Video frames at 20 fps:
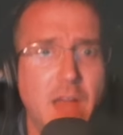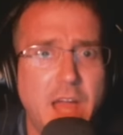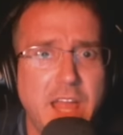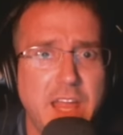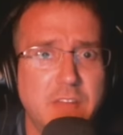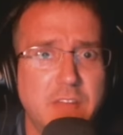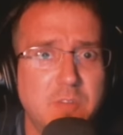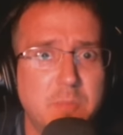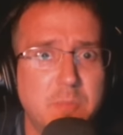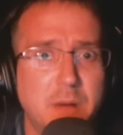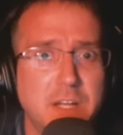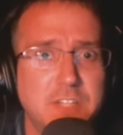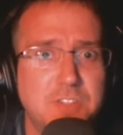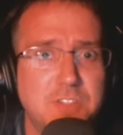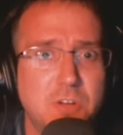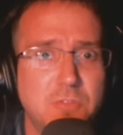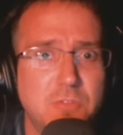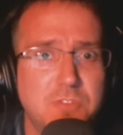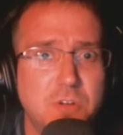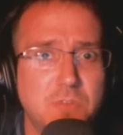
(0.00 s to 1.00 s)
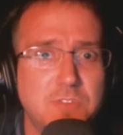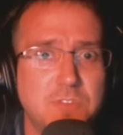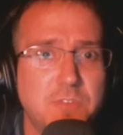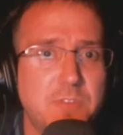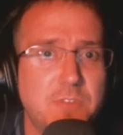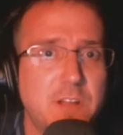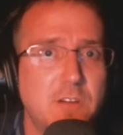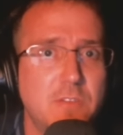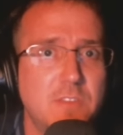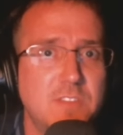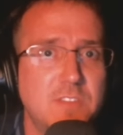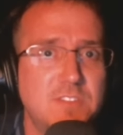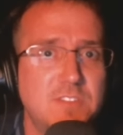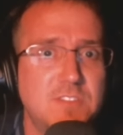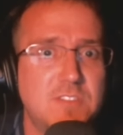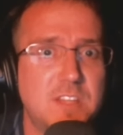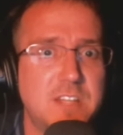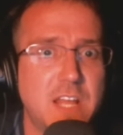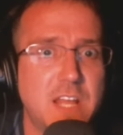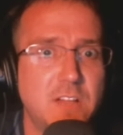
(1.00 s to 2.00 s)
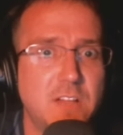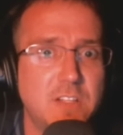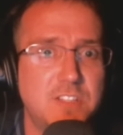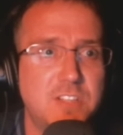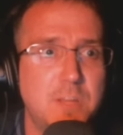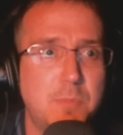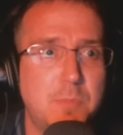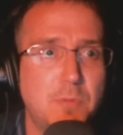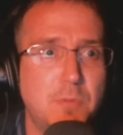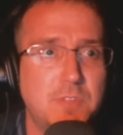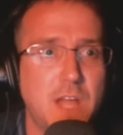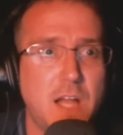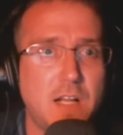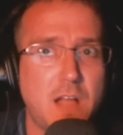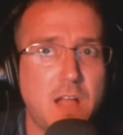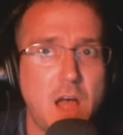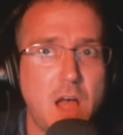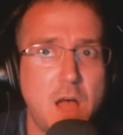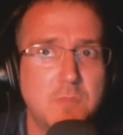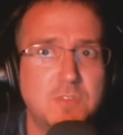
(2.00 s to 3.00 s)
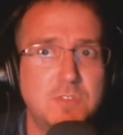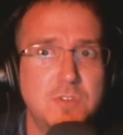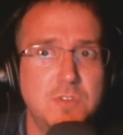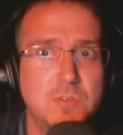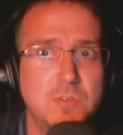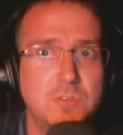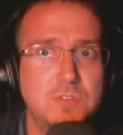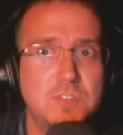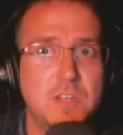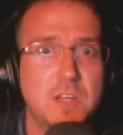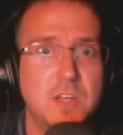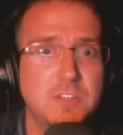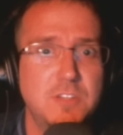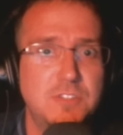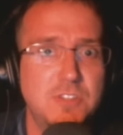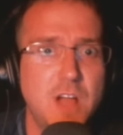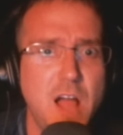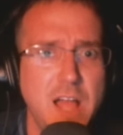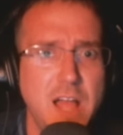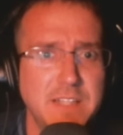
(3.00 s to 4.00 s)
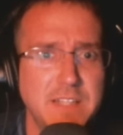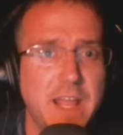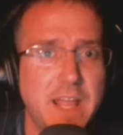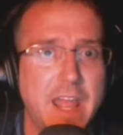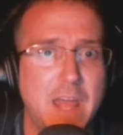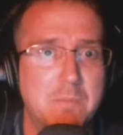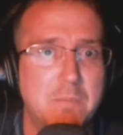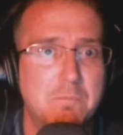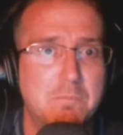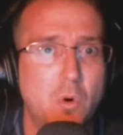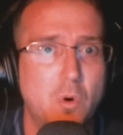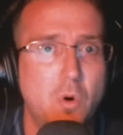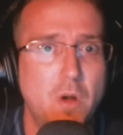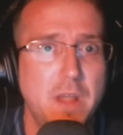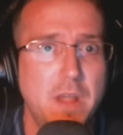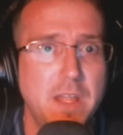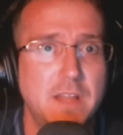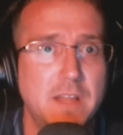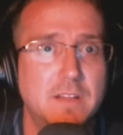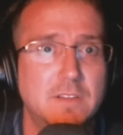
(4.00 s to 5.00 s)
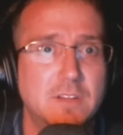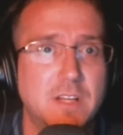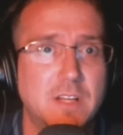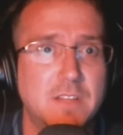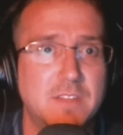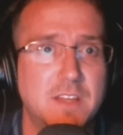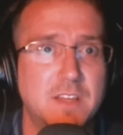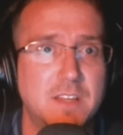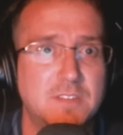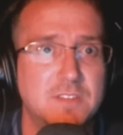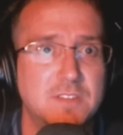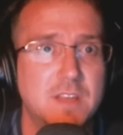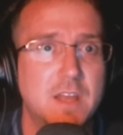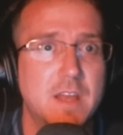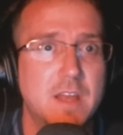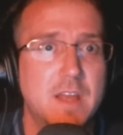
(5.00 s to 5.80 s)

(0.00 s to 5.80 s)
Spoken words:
Hey, everybody, Joe Joseph here, and this is the DailySheeple.com's news shot. And boy, look at this.